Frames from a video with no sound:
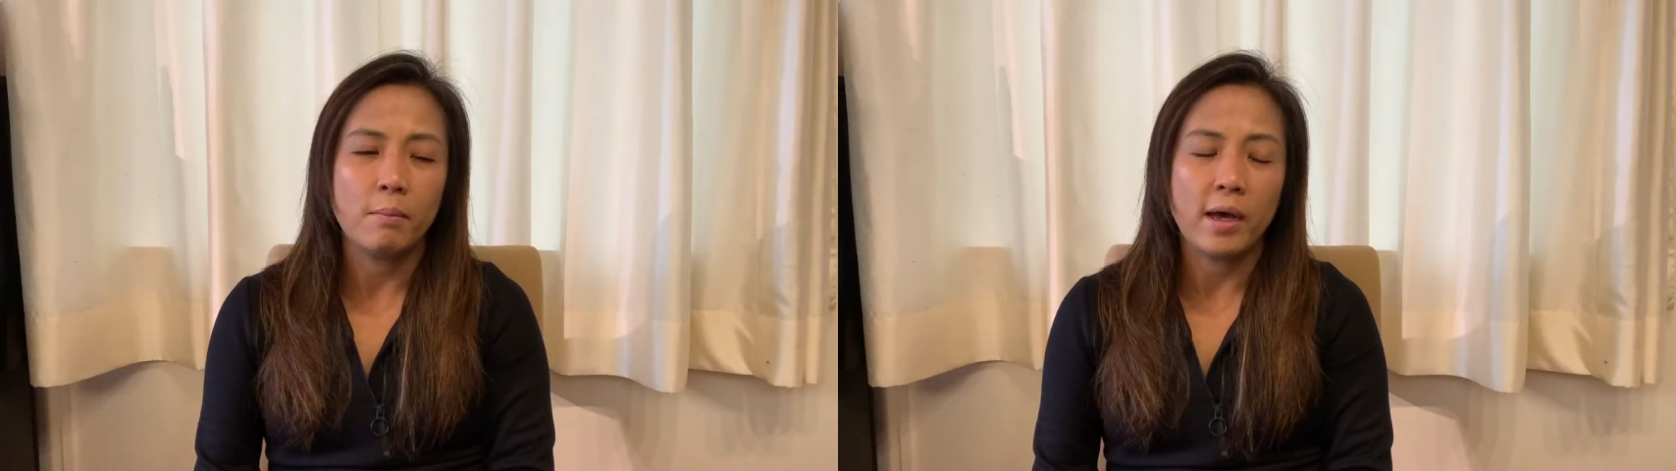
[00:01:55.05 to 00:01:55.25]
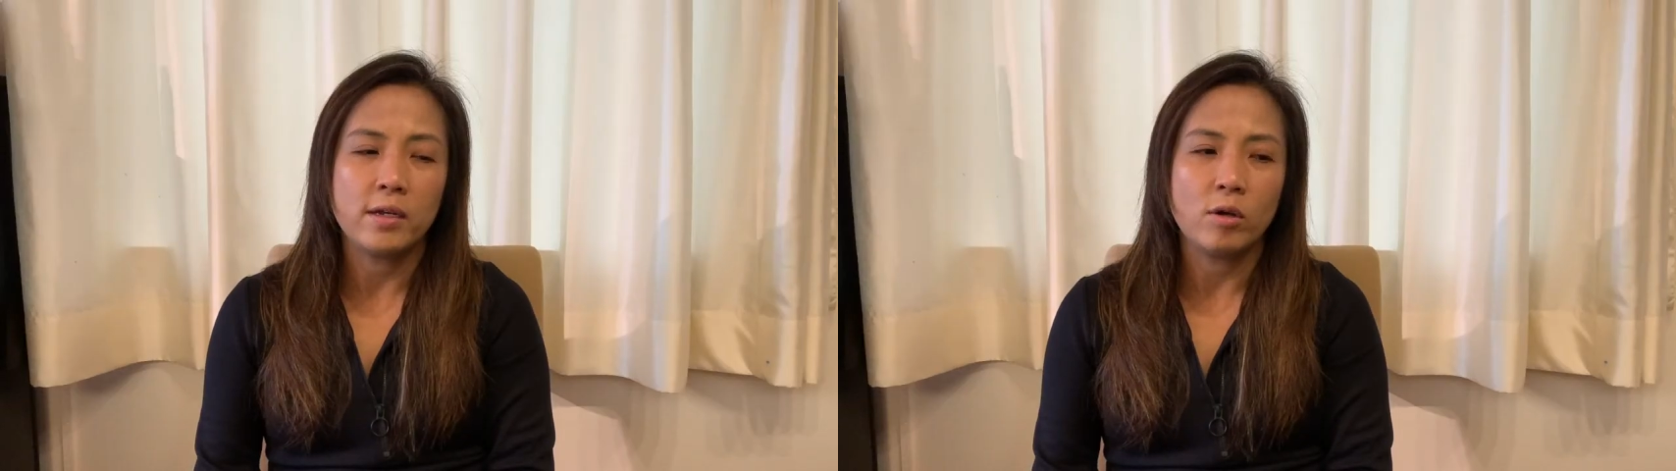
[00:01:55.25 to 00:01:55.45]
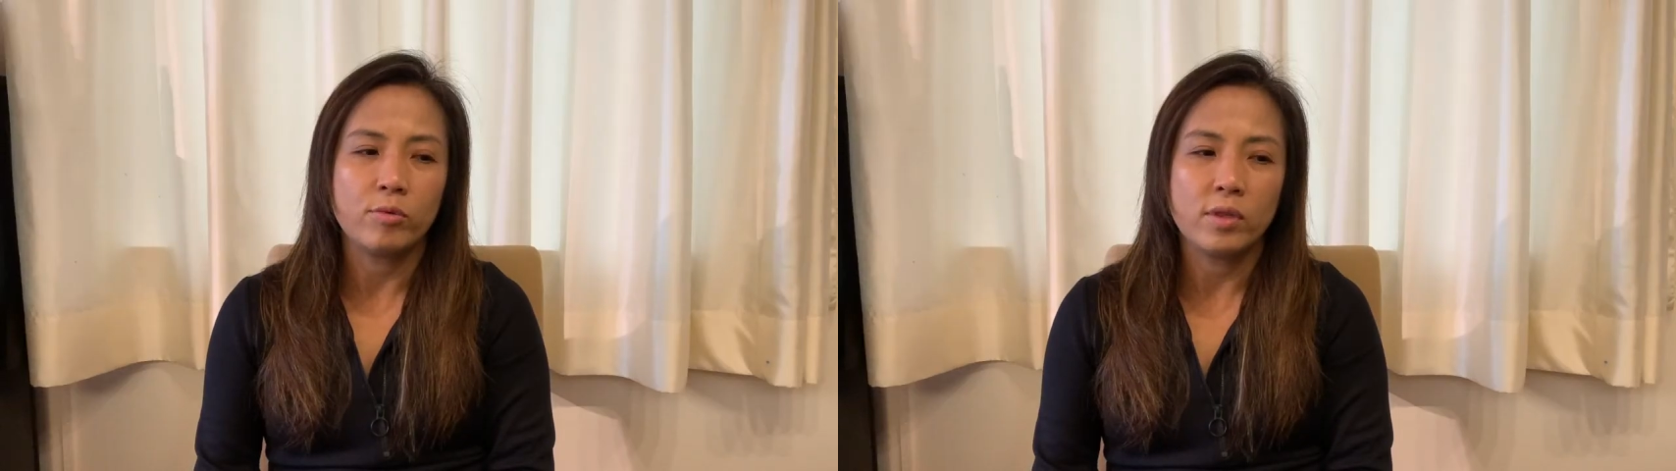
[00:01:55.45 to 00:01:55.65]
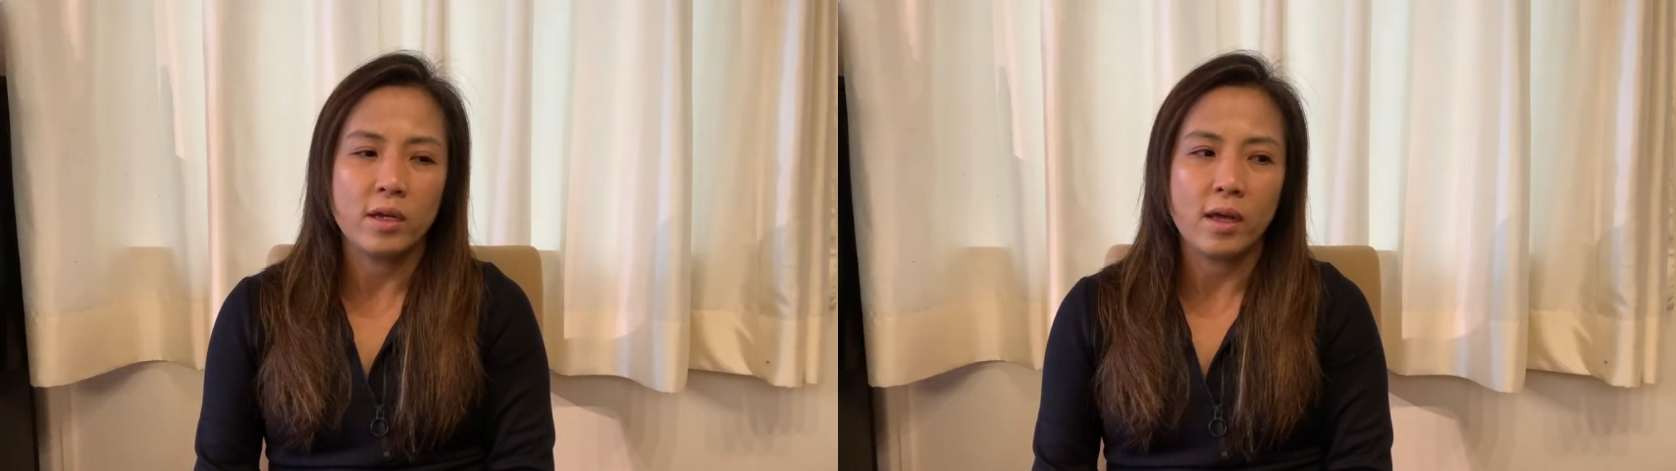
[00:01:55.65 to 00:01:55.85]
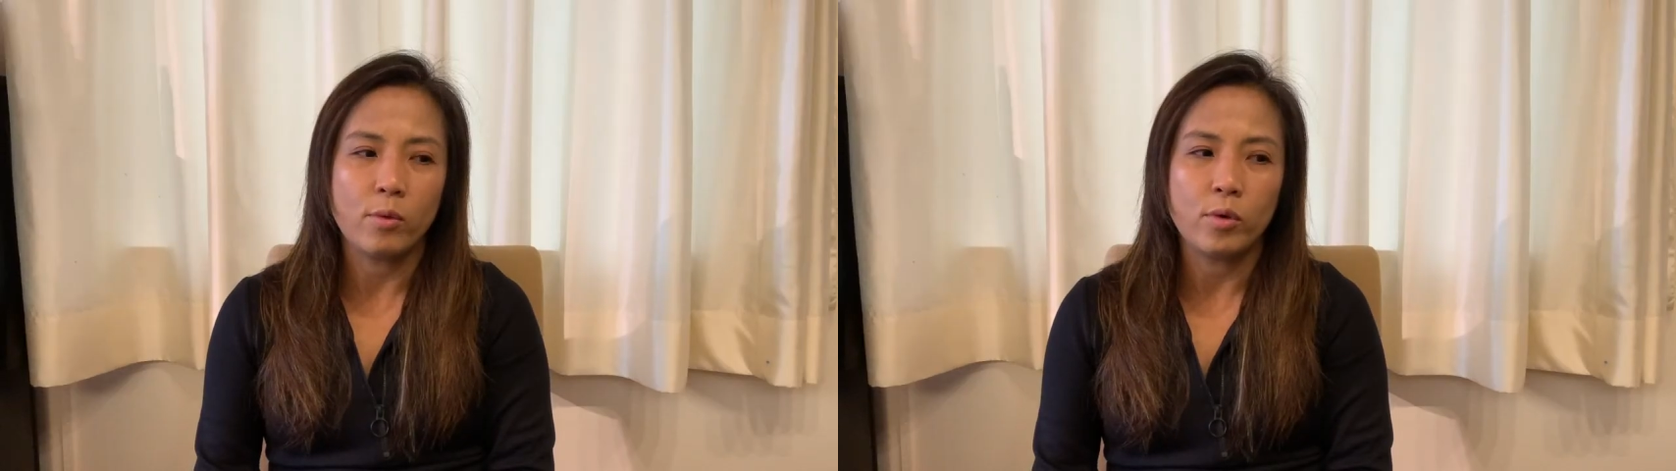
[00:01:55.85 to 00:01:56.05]
I don't think
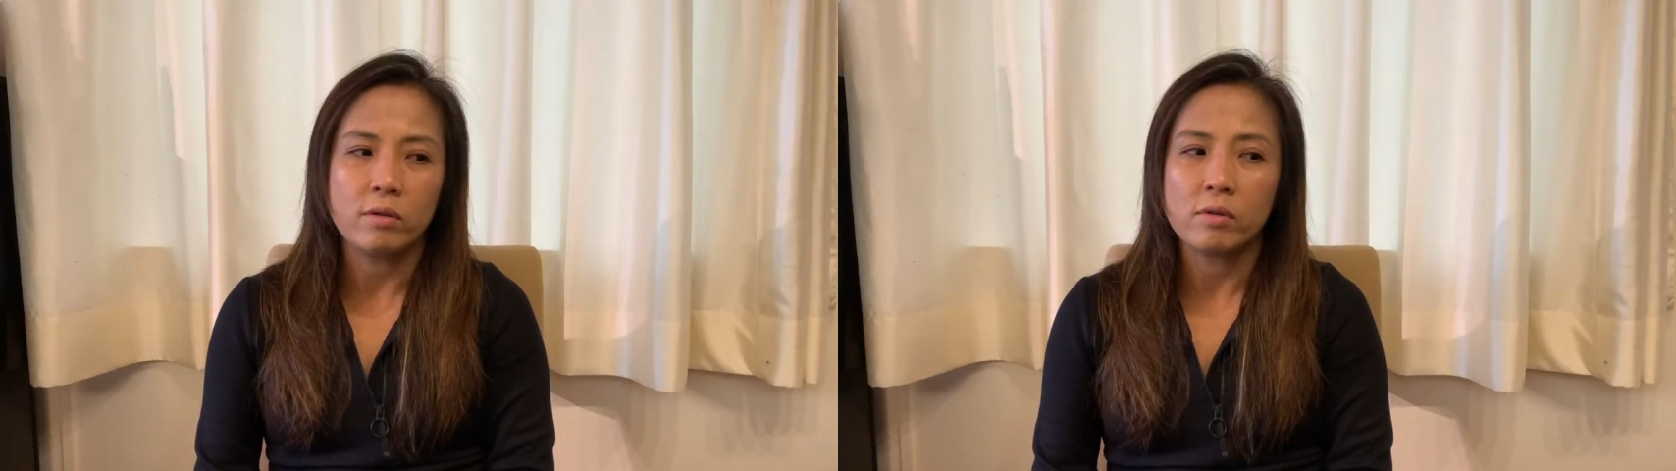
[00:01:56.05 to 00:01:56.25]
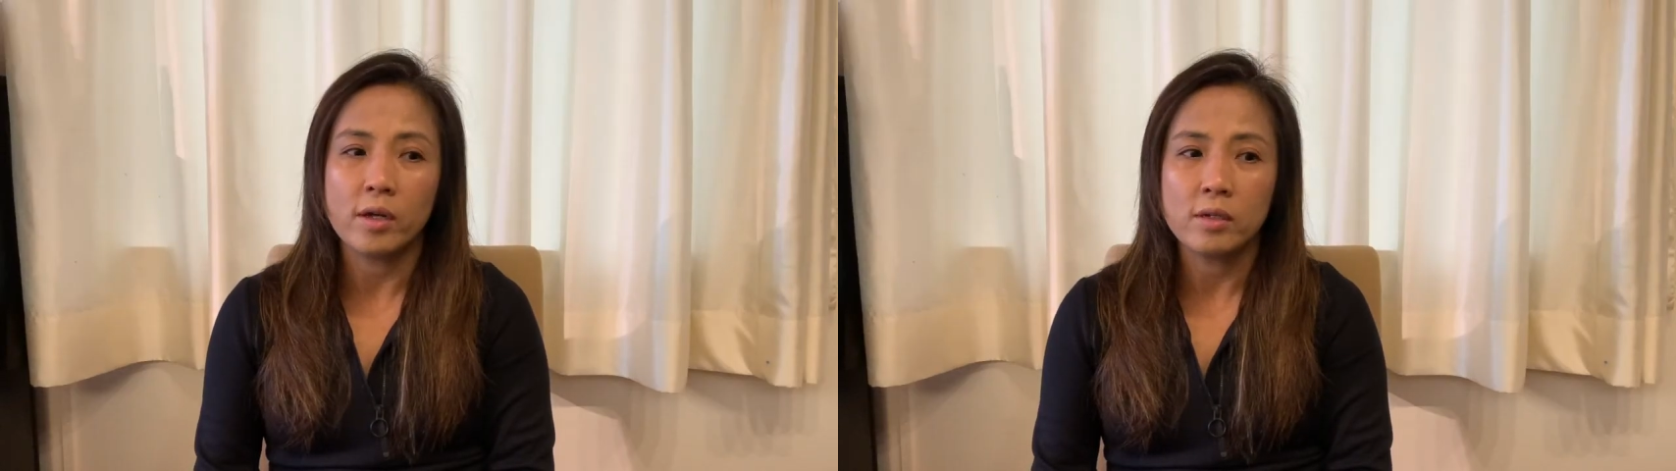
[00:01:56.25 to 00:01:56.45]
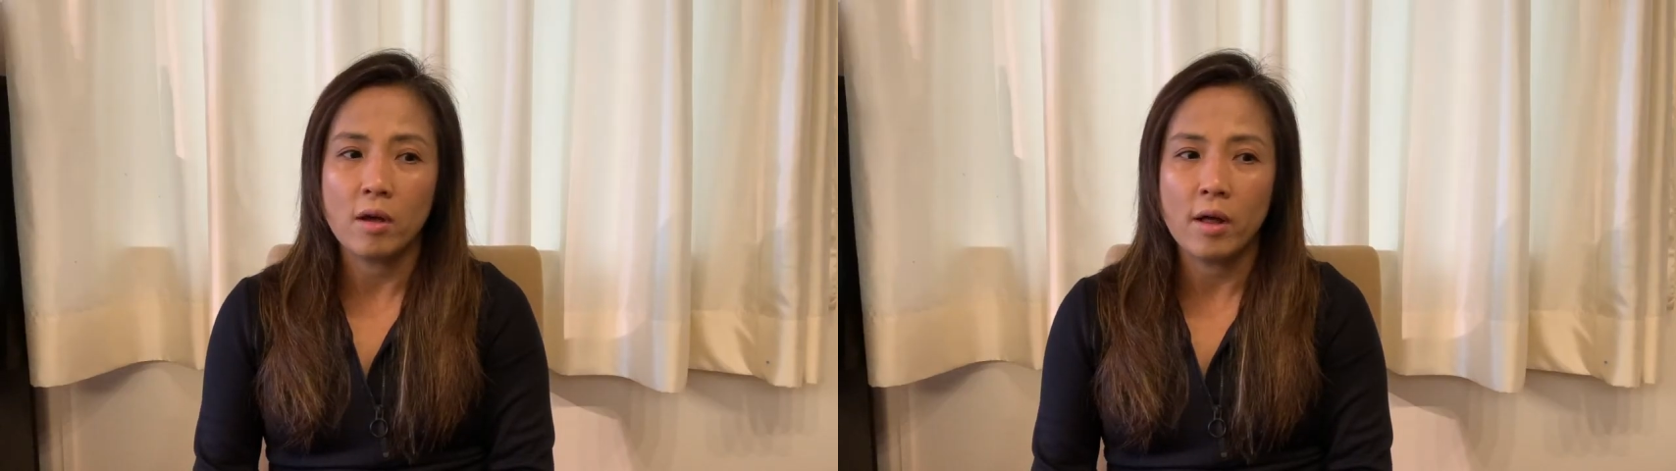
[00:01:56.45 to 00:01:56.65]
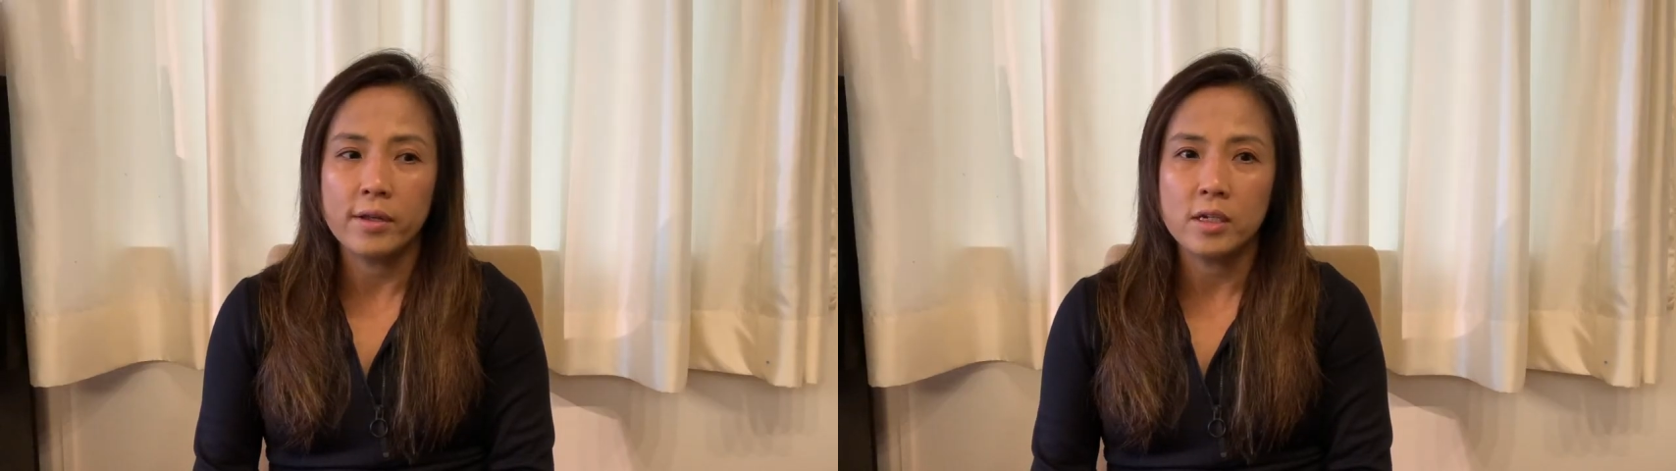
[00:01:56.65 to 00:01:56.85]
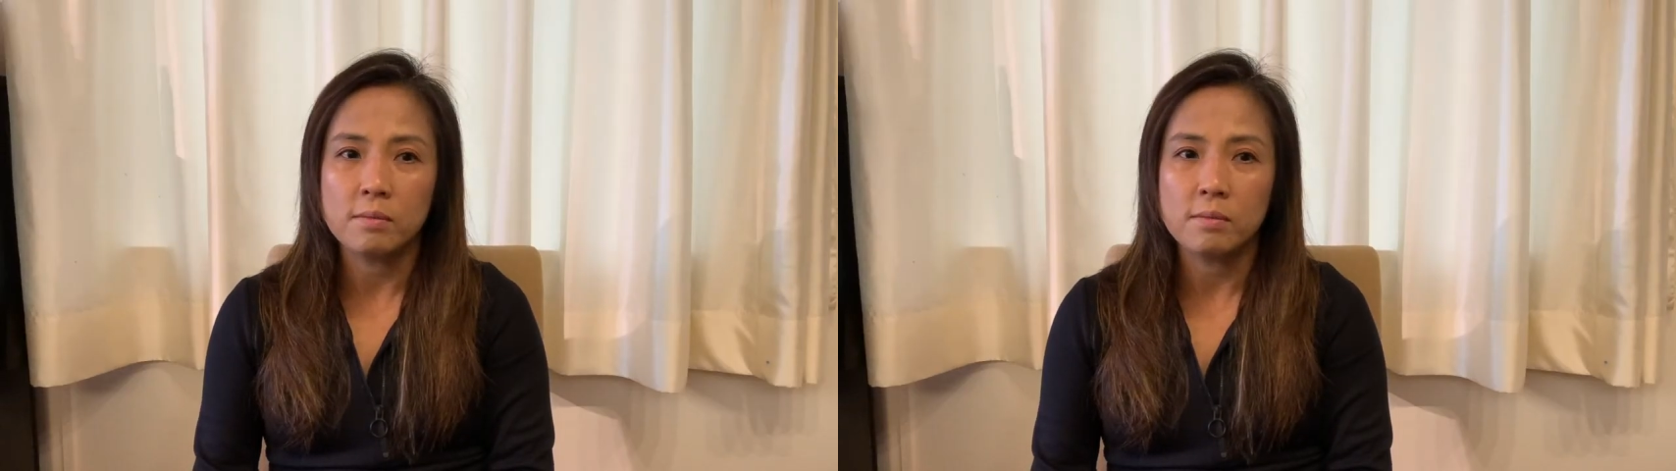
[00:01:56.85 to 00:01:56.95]
I would have gone to college.